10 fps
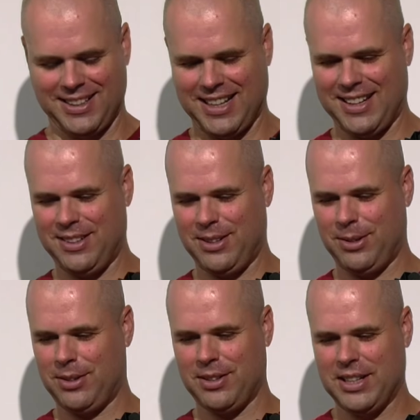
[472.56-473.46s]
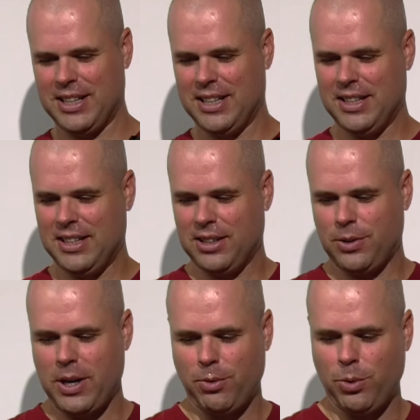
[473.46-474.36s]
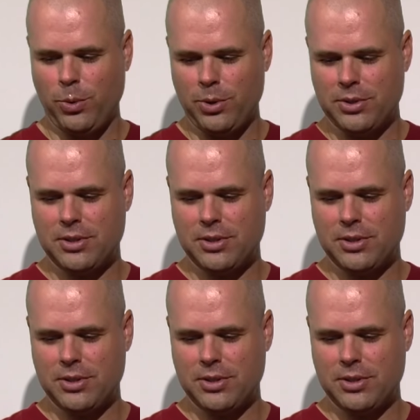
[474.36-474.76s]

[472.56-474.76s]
and their great rules.